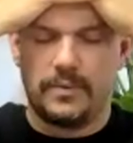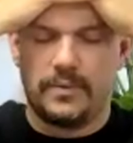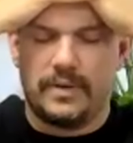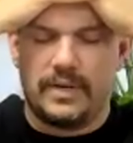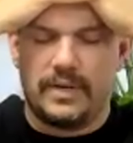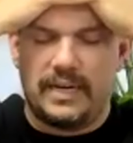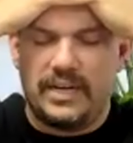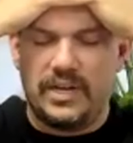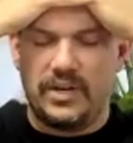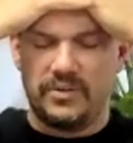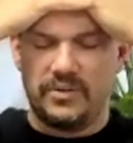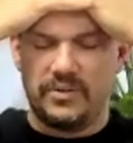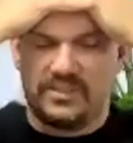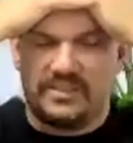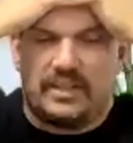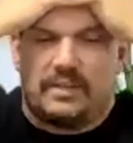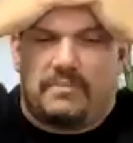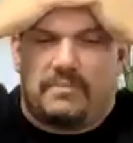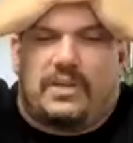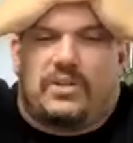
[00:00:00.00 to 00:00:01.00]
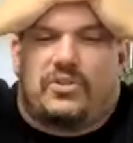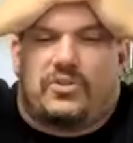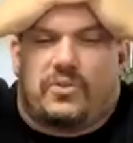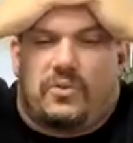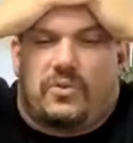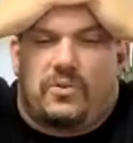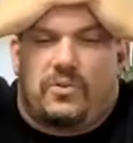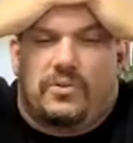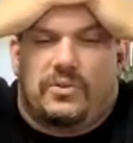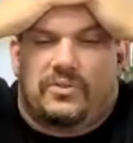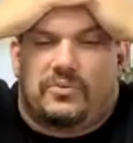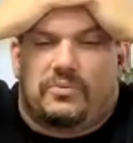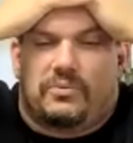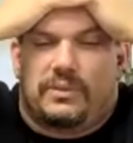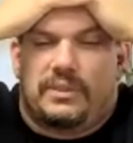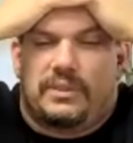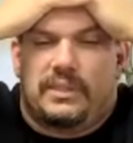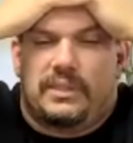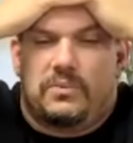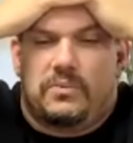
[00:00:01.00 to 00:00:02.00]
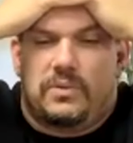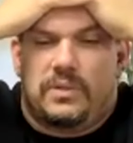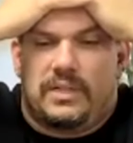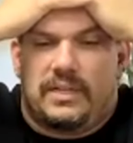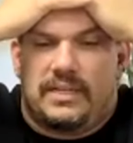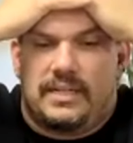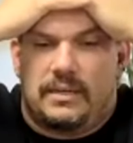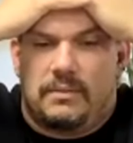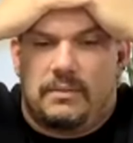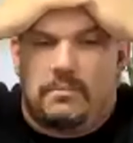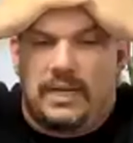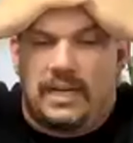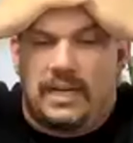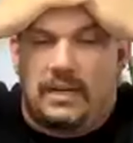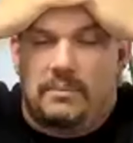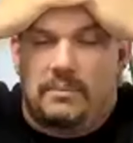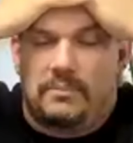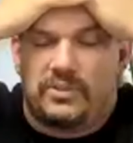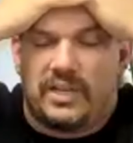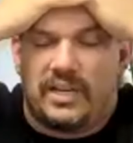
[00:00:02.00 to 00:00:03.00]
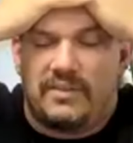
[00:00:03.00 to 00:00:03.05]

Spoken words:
I notice that my shoulders really want to come up. So I